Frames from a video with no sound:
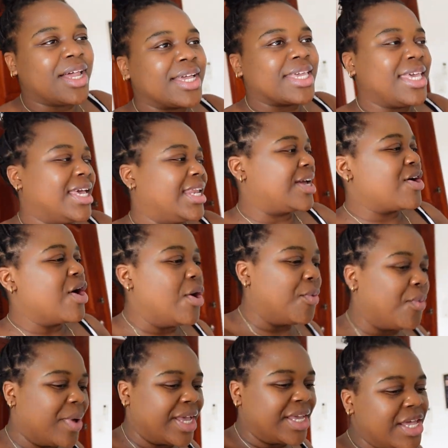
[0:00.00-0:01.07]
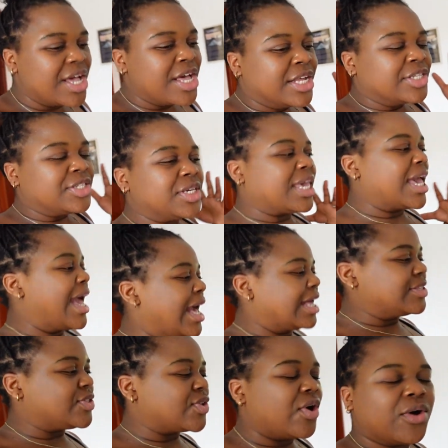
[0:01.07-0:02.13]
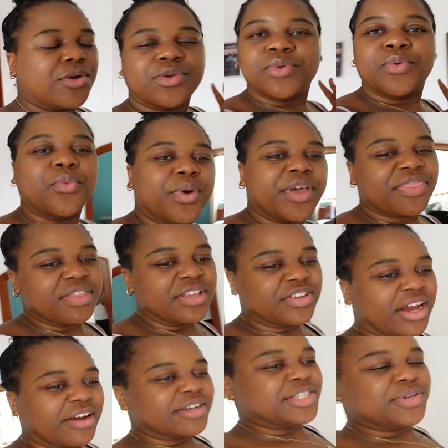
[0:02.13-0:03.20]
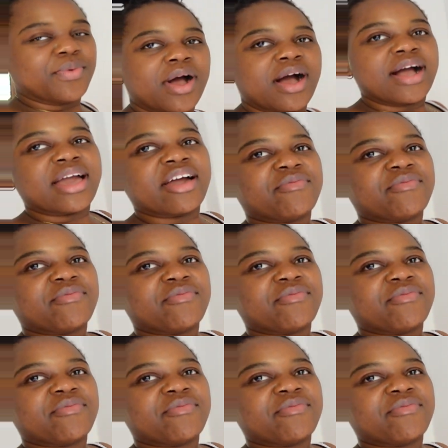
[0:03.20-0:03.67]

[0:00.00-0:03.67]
lucky and I can't wait to get hands on with the charity work.